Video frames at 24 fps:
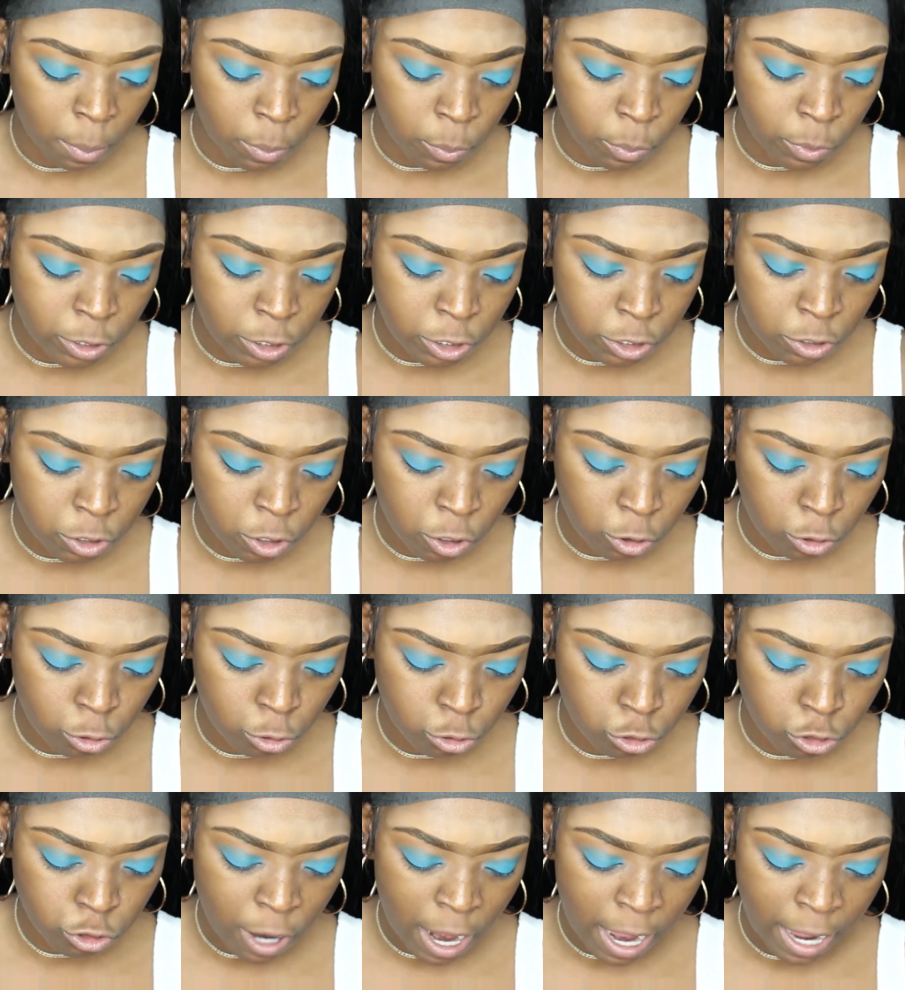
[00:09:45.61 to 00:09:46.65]
but we just
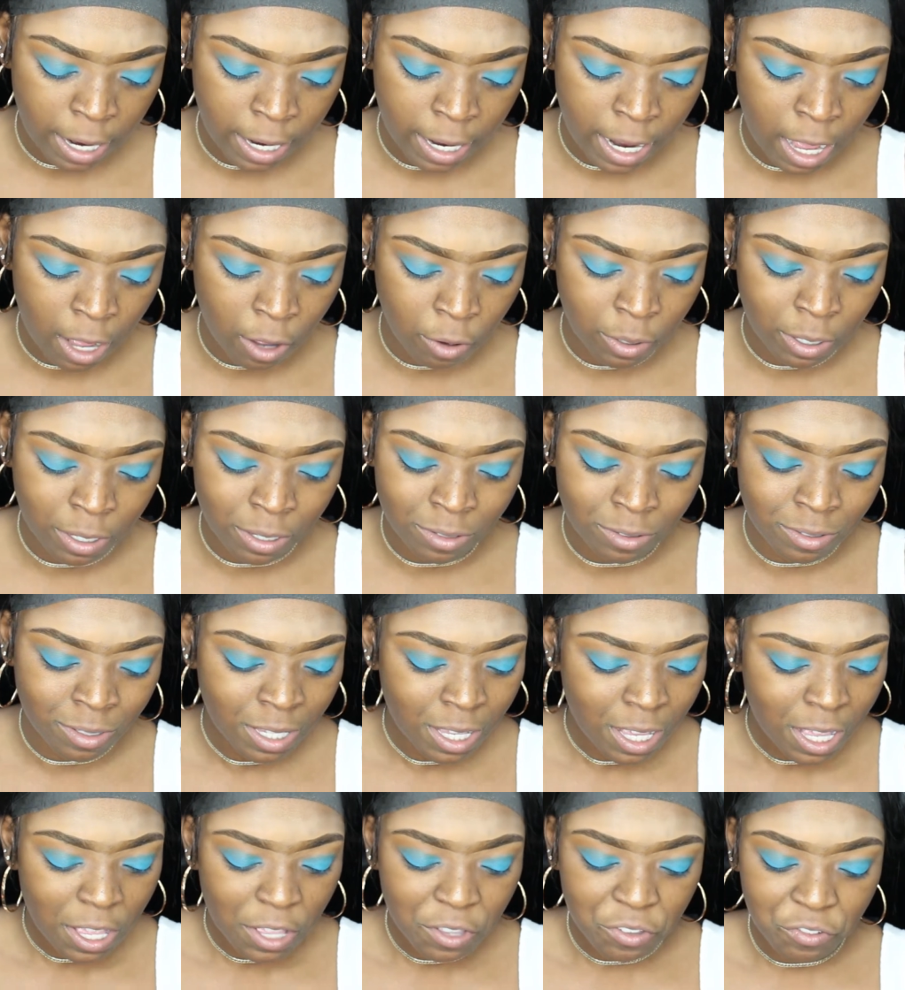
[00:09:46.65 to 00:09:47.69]
gonna try it out and
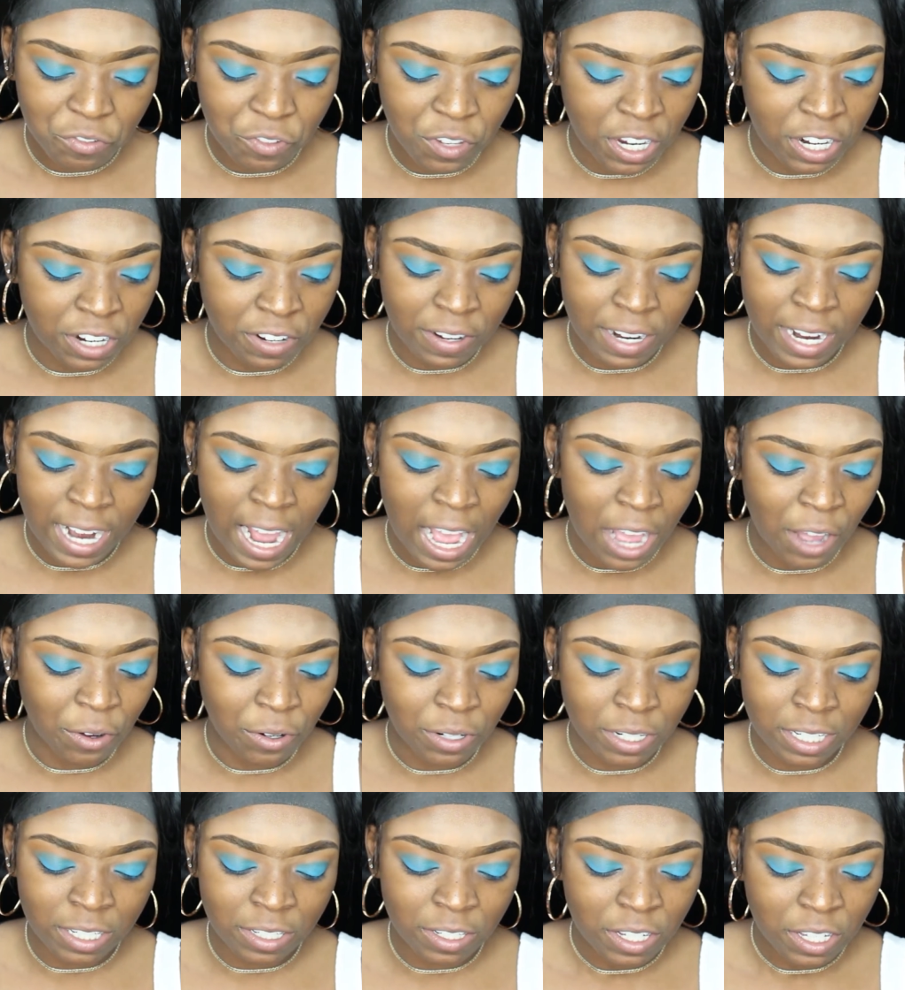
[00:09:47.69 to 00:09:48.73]
figure it
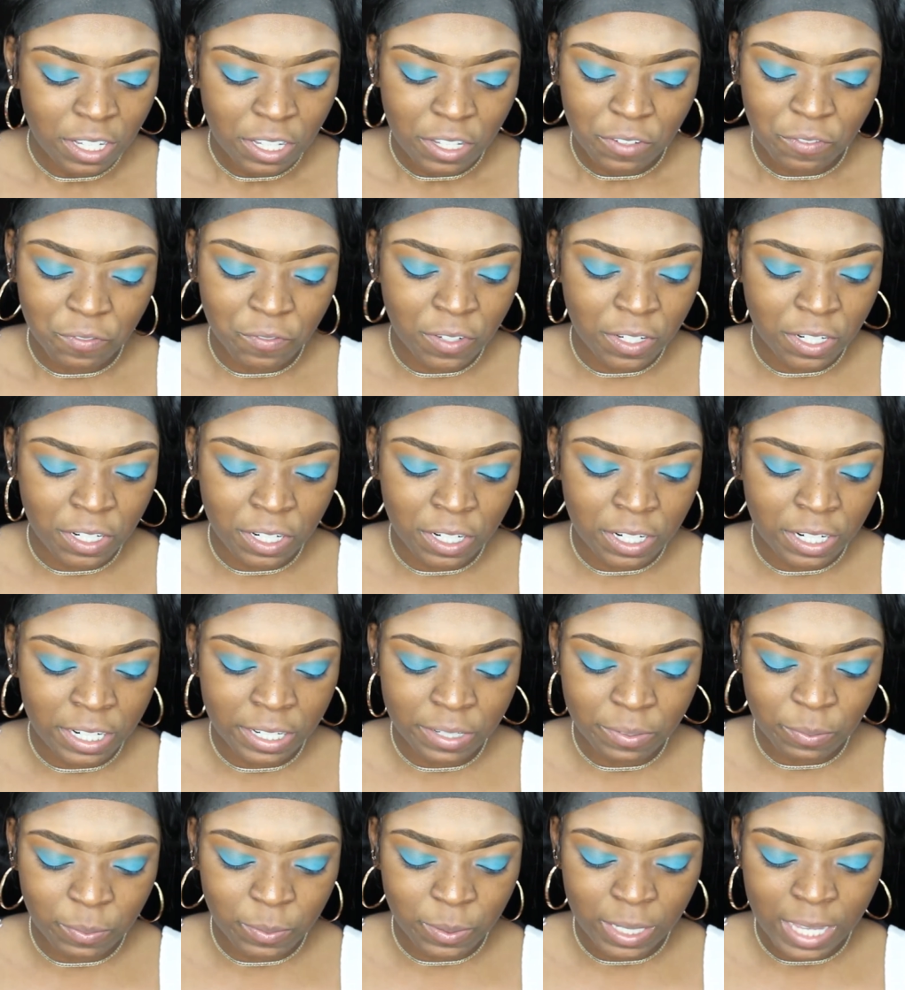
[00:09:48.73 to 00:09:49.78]
out and figure
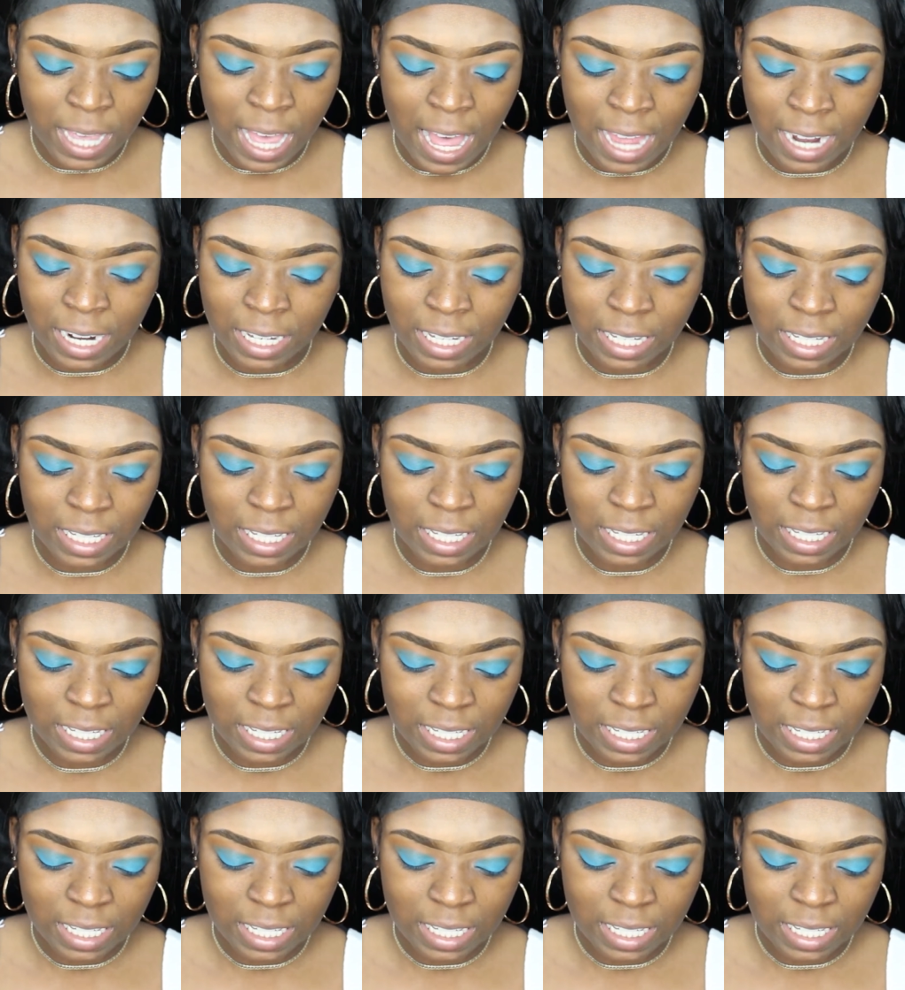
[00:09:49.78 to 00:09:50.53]
if we gotta